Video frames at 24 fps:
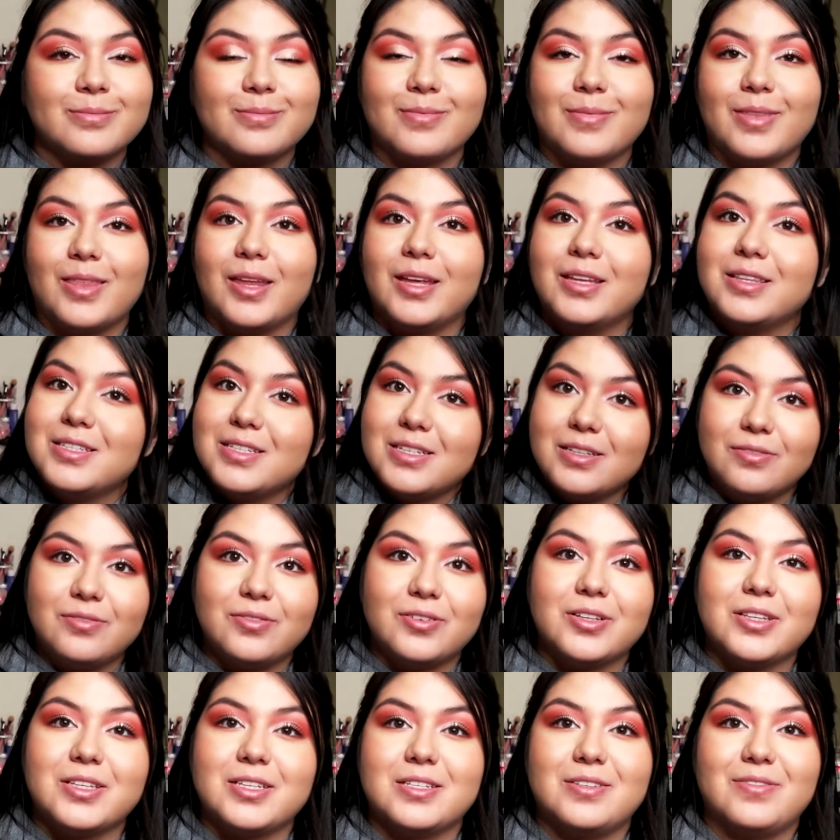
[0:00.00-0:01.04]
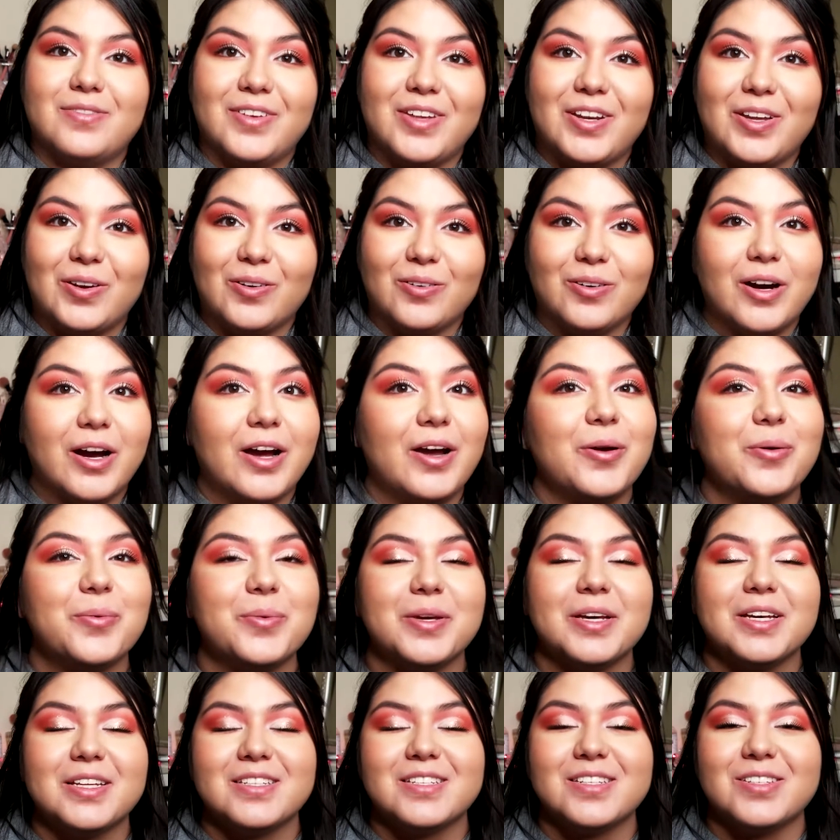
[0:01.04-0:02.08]
that's it for this video. I hope you
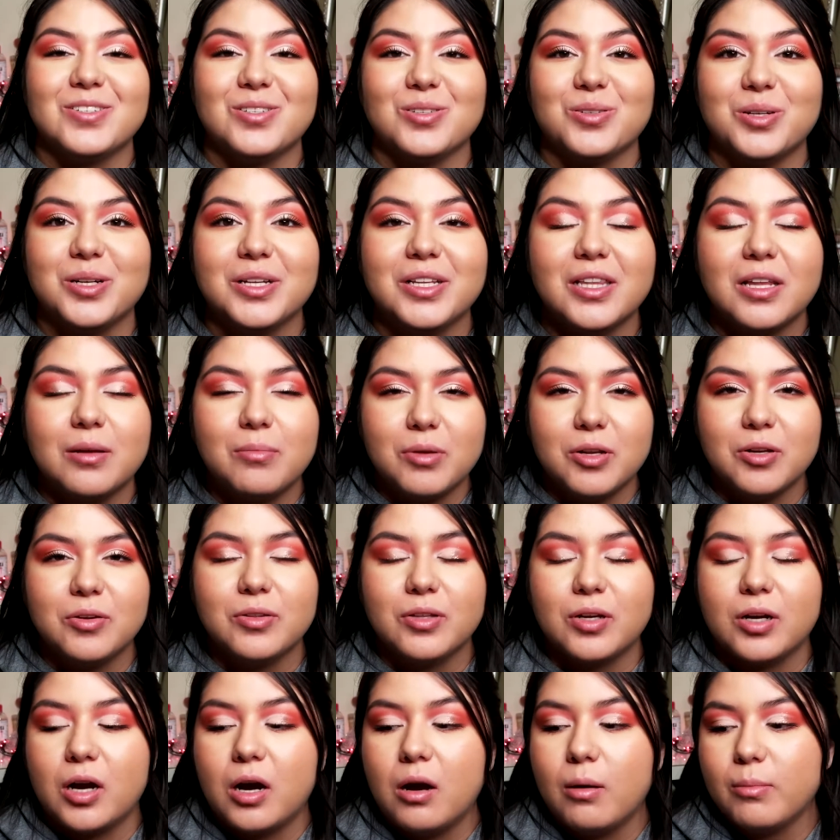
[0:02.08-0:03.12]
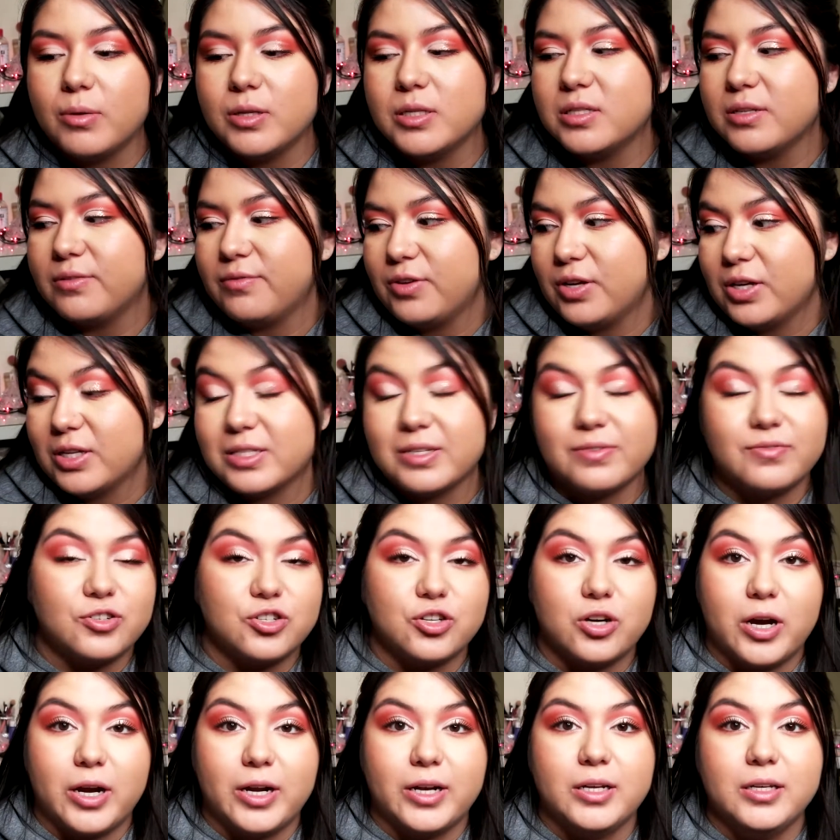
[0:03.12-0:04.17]
guys enjoyed. Let me know in the comments if you guys have
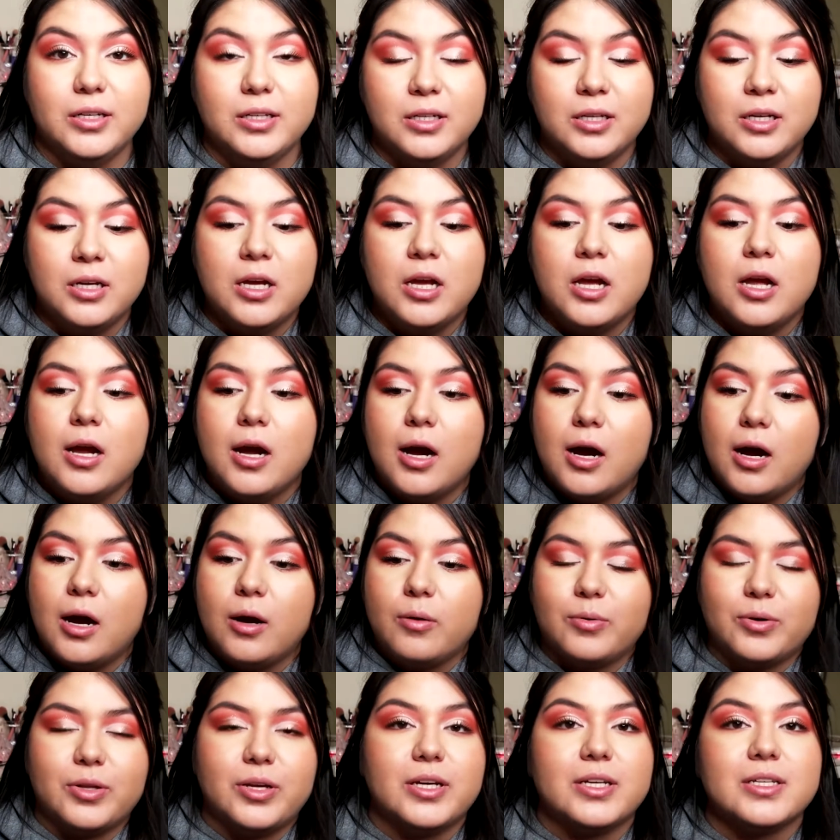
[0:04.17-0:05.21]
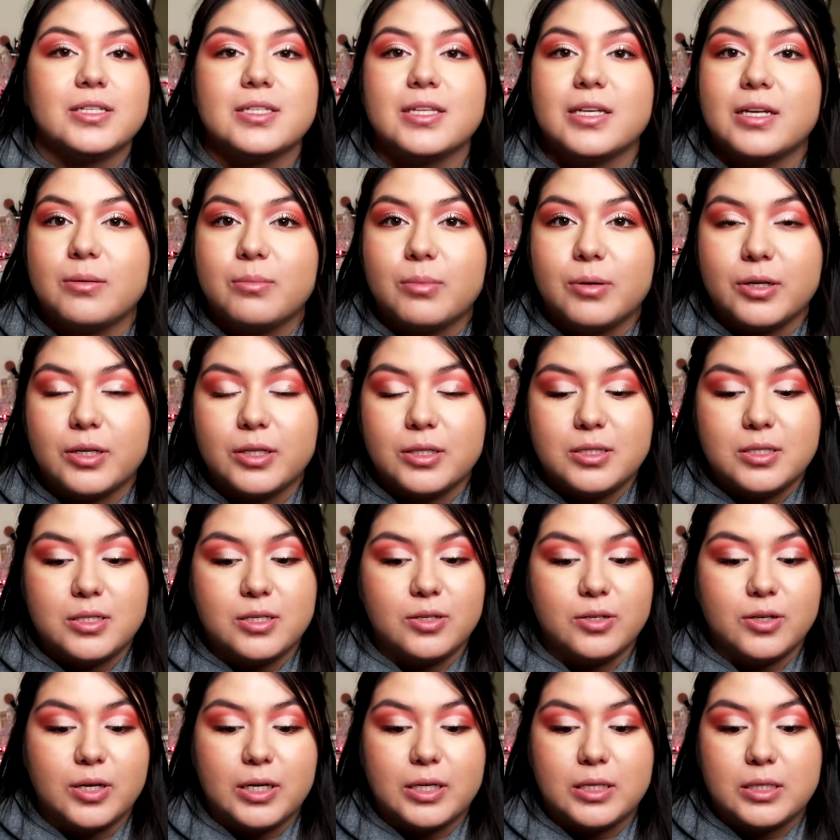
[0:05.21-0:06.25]
tried it. What do you guys think about it? Do you
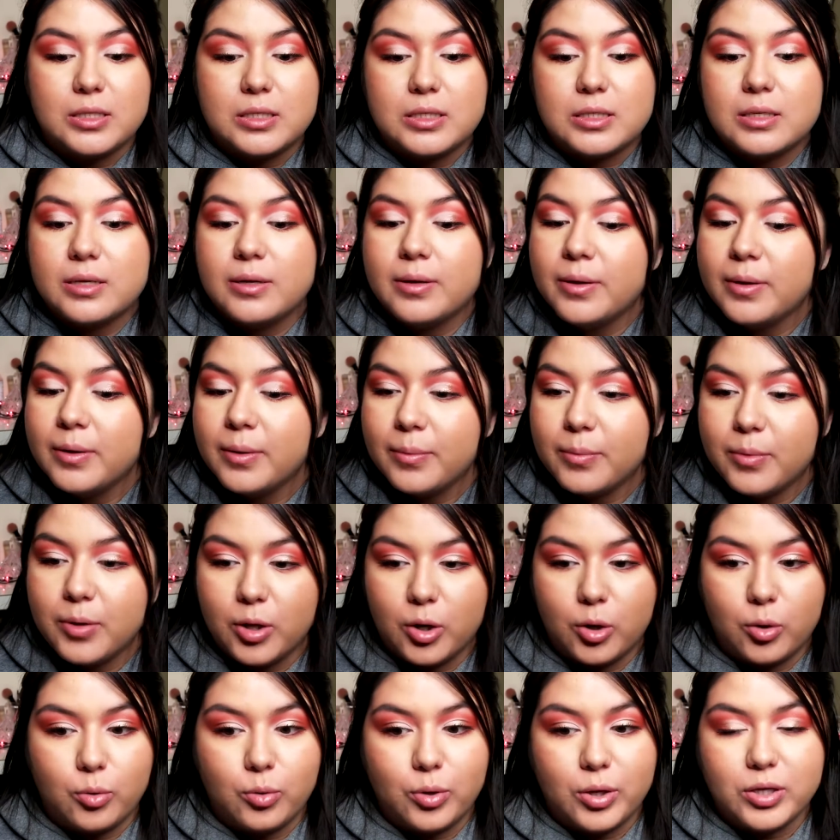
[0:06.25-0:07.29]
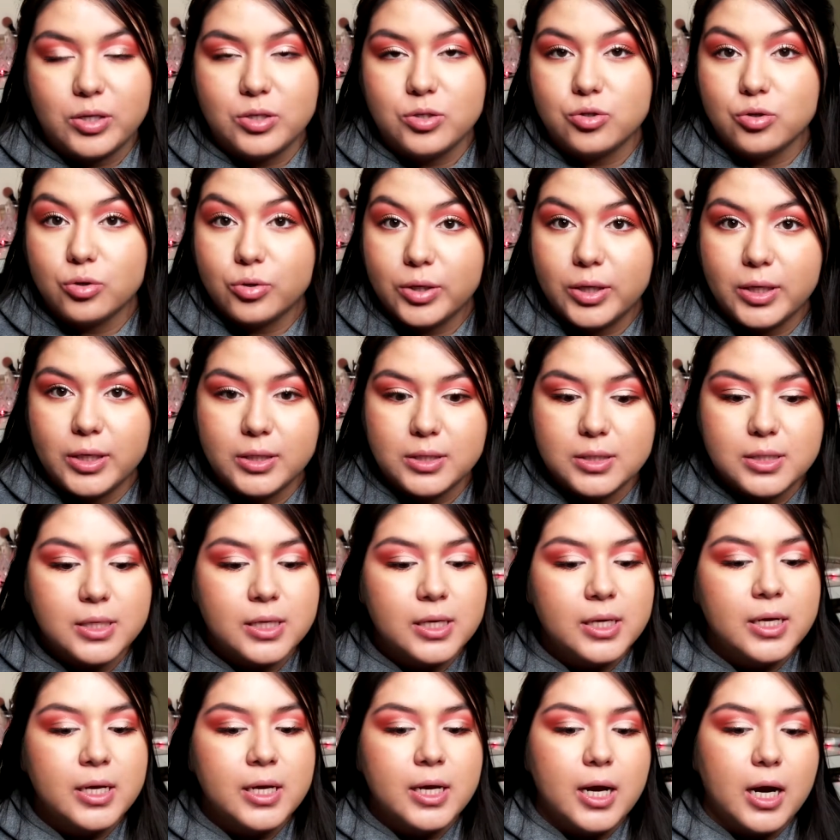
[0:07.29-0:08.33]
guys, you know, enjoy it?
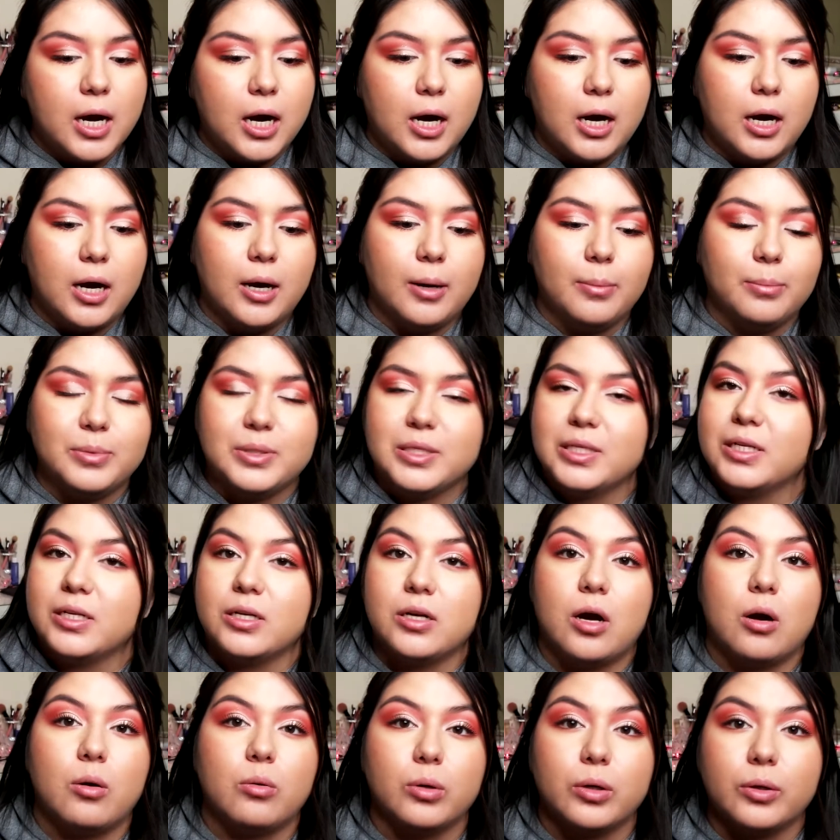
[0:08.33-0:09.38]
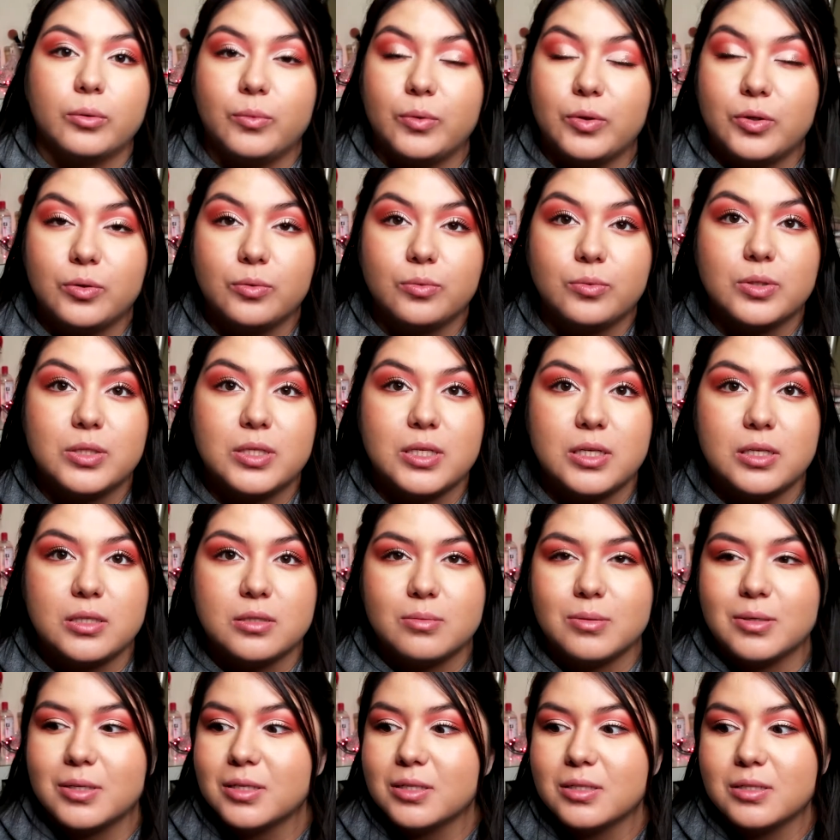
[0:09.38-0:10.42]
Did it not work with your routines?
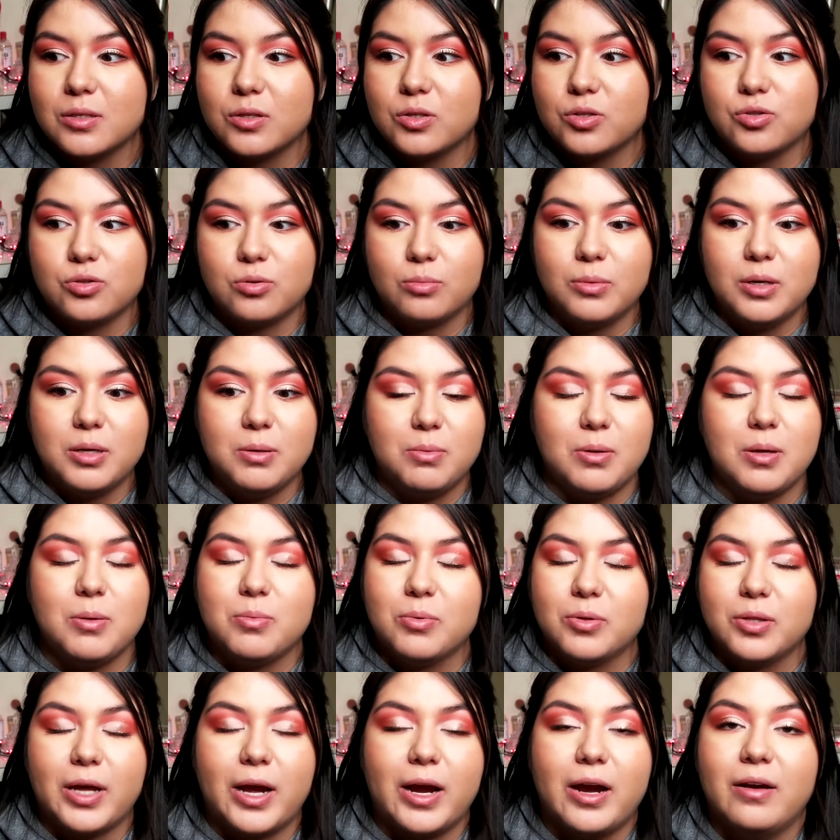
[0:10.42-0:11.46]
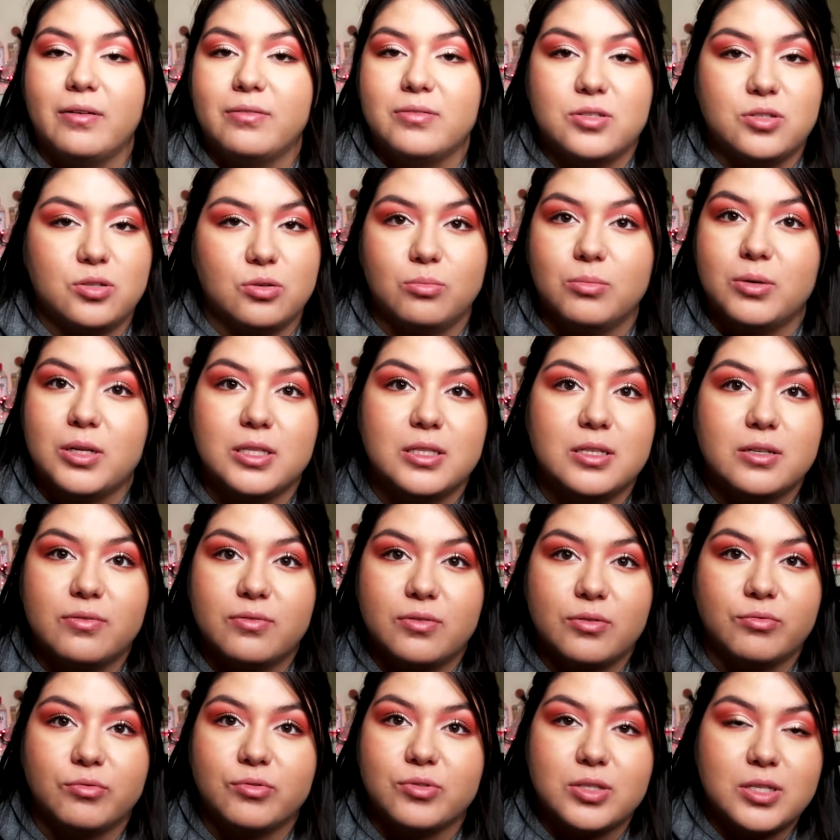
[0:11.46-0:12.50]
Because there's so many people that have so many
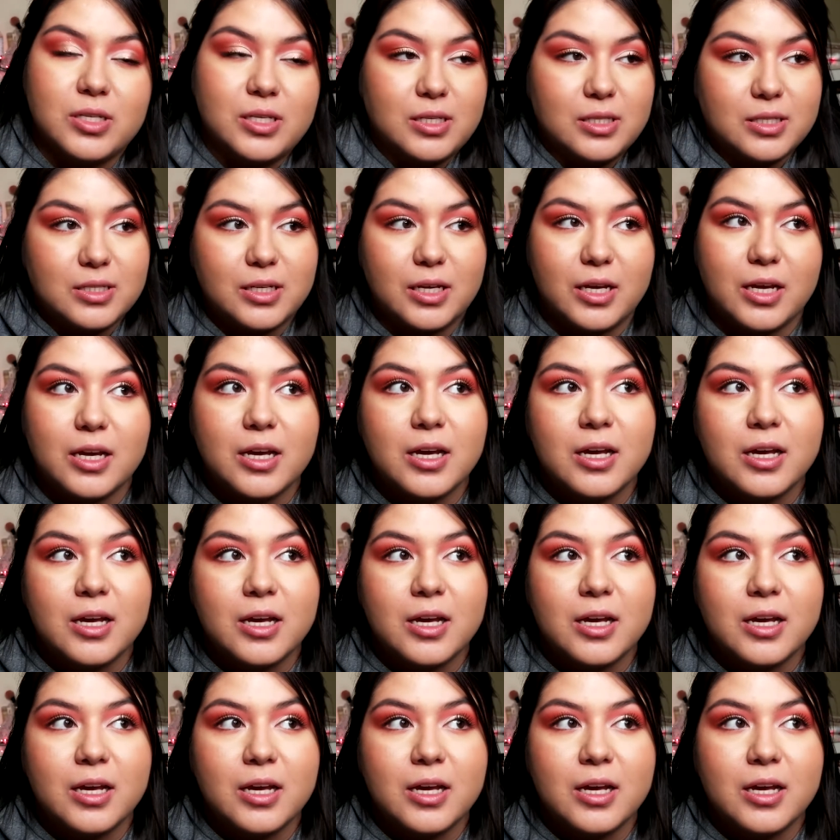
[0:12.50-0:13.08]
different routines. Like